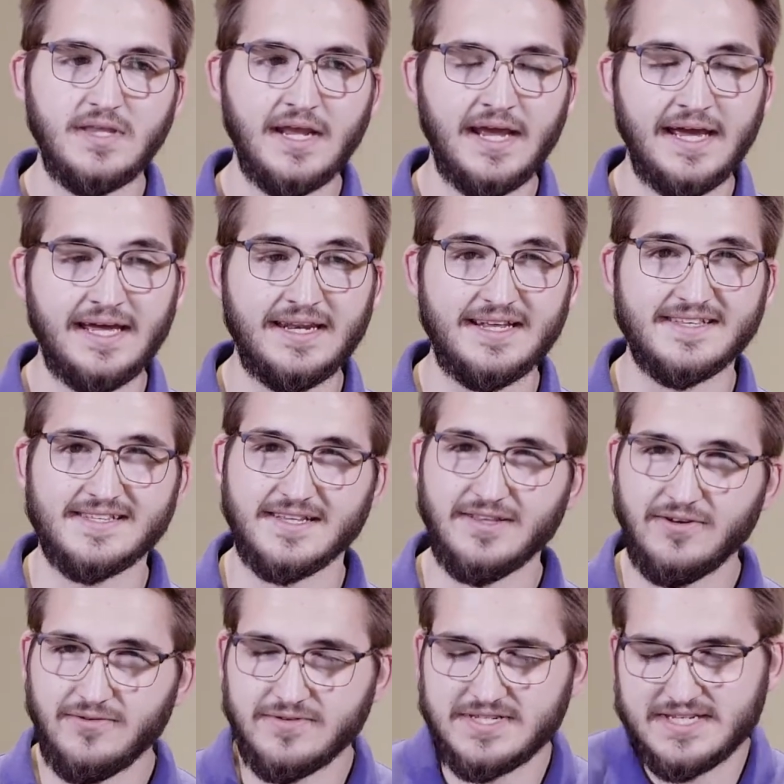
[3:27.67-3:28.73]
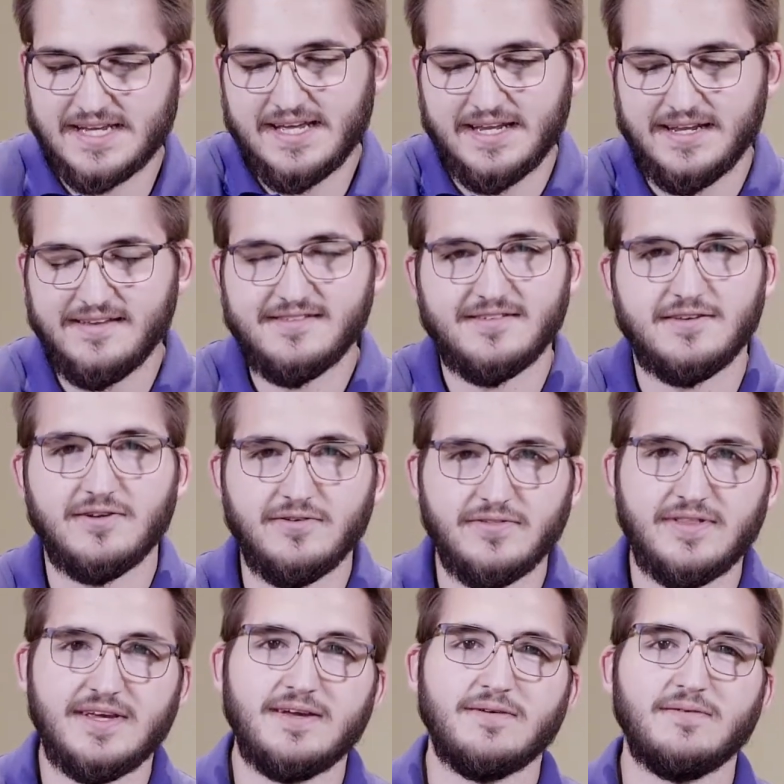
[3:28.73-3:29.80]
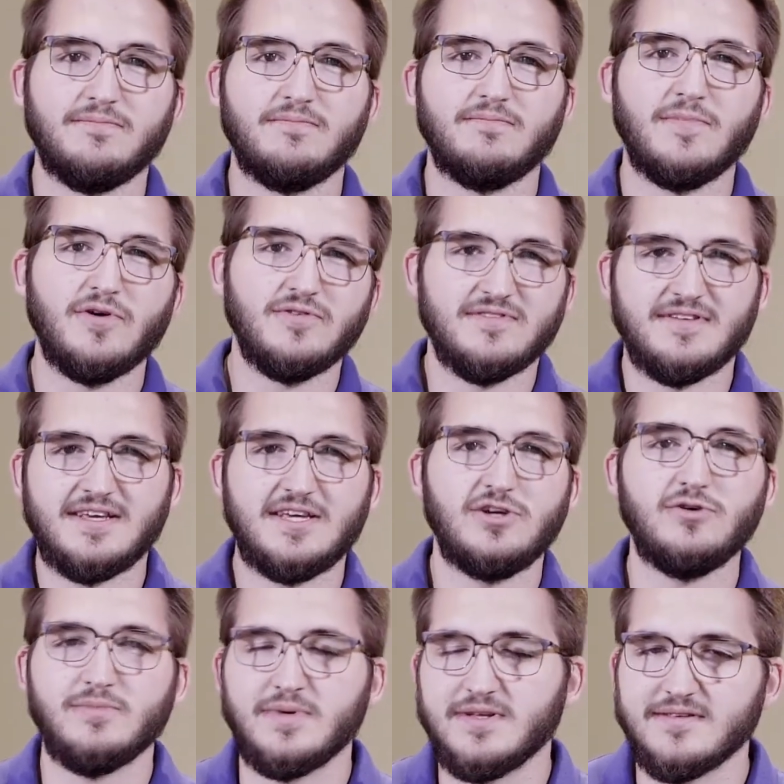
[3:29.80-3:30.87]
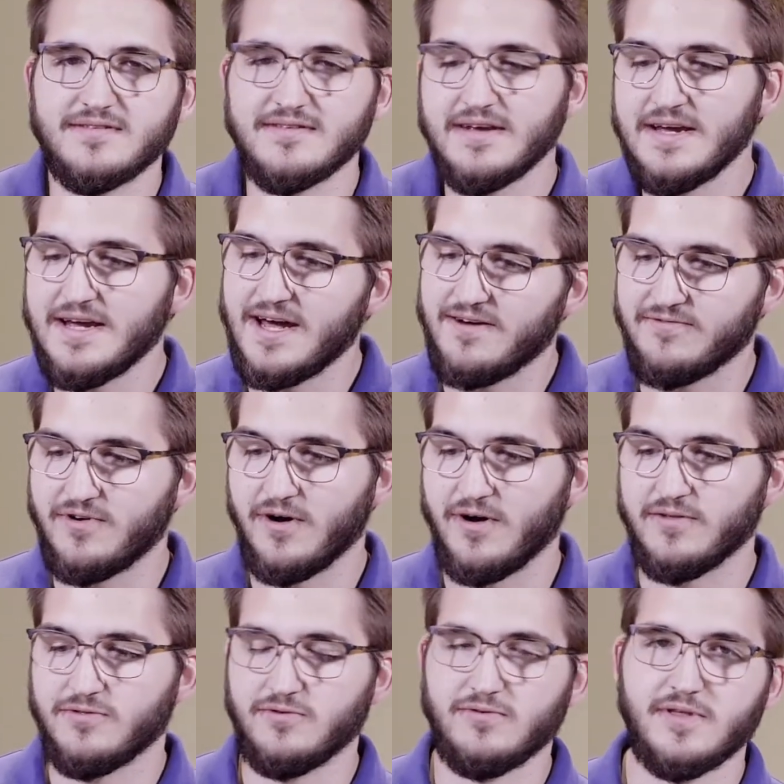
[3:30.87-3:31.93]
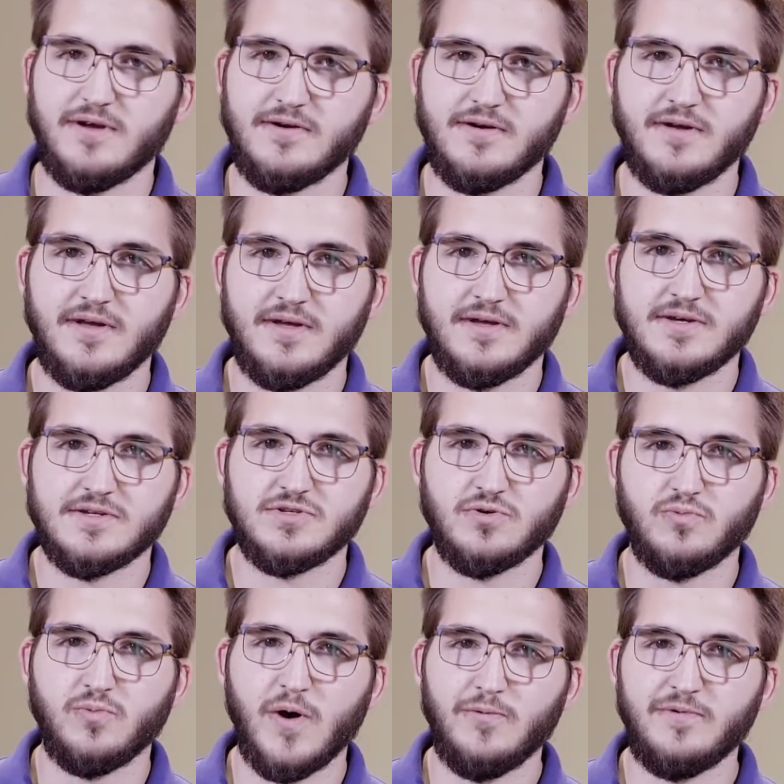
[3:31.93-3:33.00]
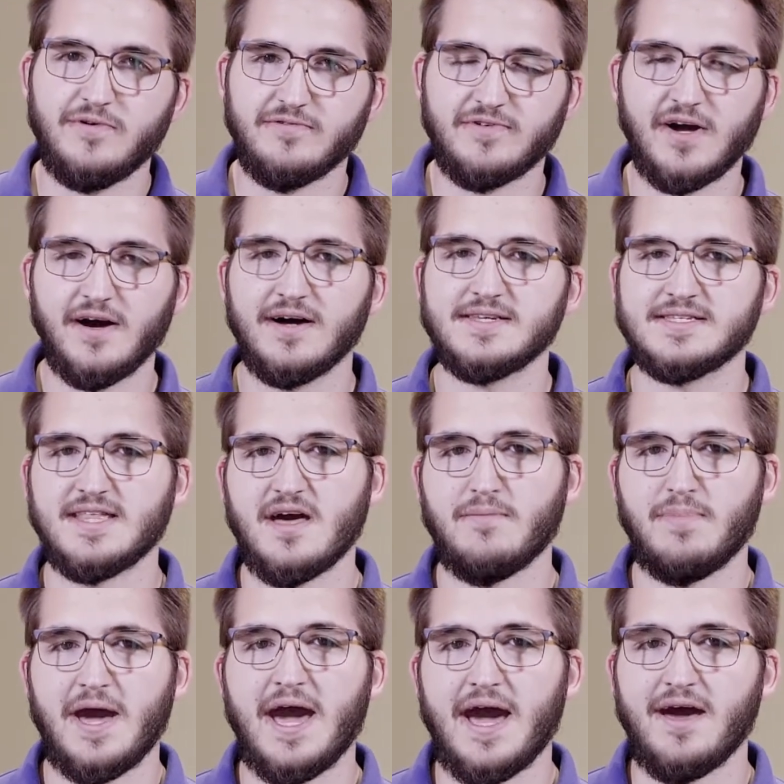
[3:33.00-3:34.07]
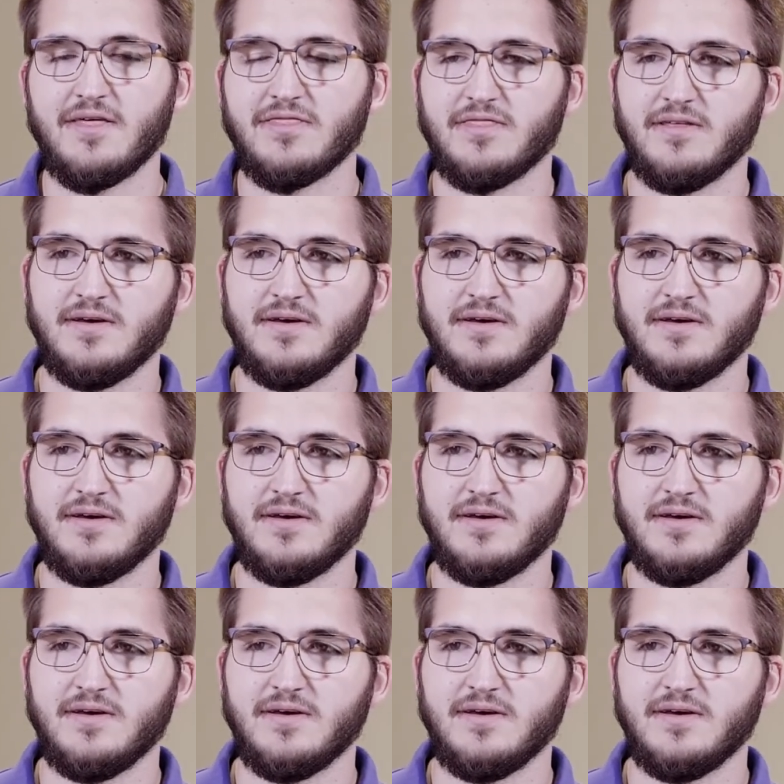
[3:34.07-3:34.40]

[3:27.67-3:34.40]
And it's a little skinny, so you don't think most humans have gone through there. So what would have caused that path?